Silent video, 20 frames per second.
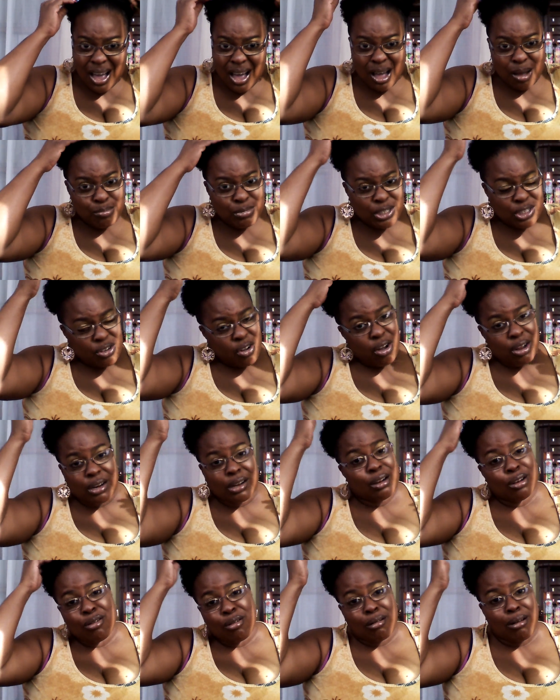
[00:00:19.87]
I'm
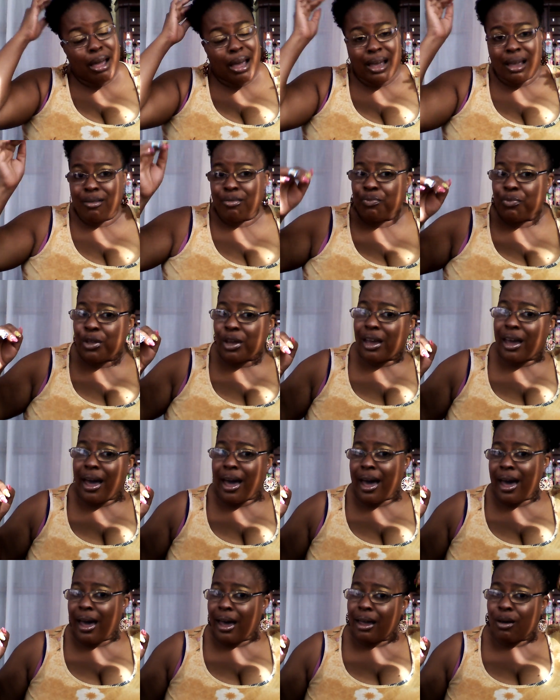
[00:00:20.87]
starting to look like the
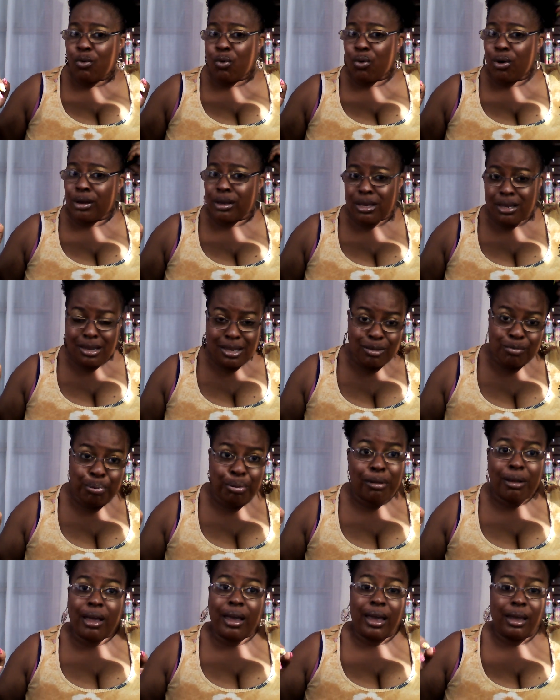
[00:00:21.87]
guy on Kid
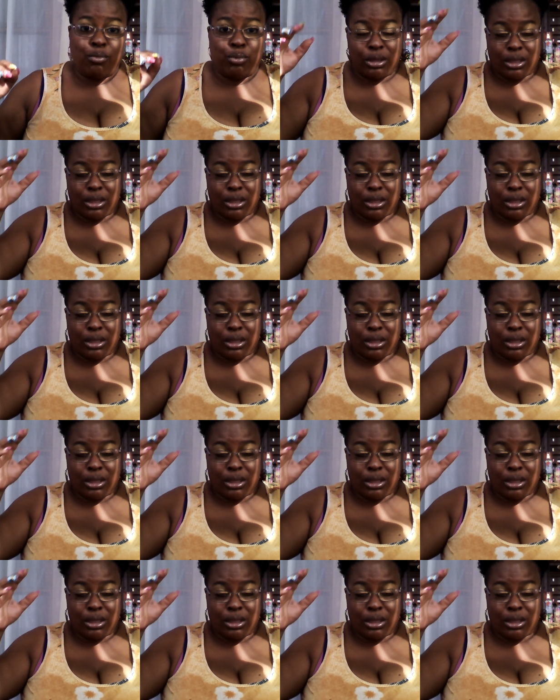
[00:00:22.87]
and Play